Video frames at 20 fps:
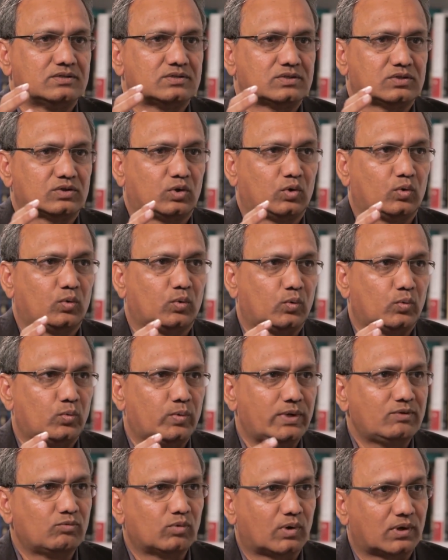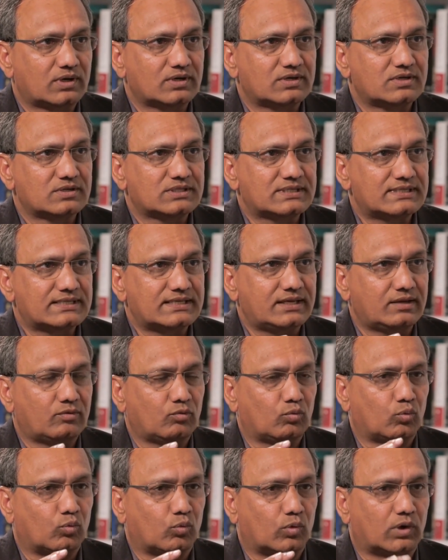So we wanted to
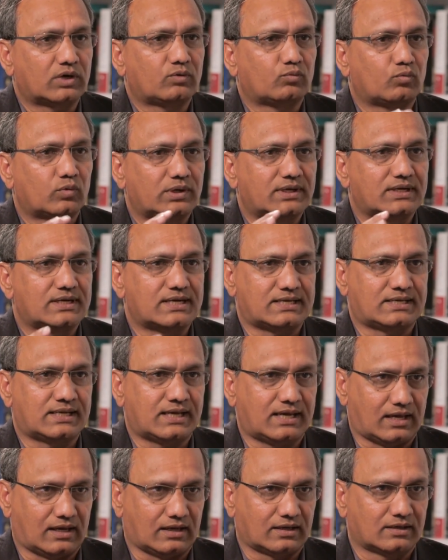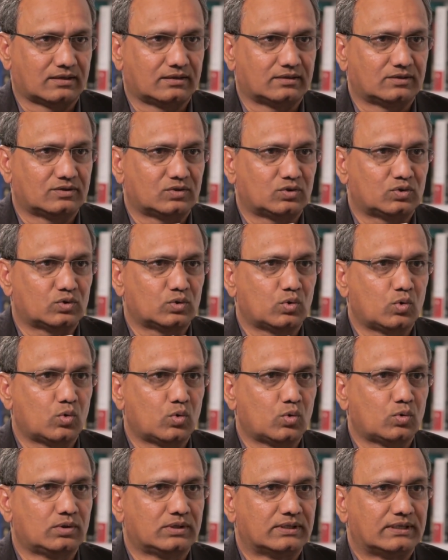see what would it take
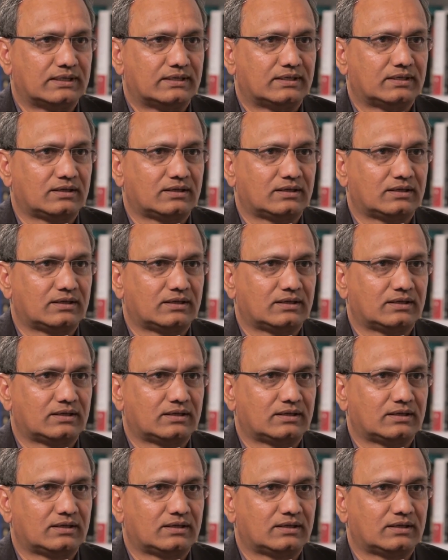to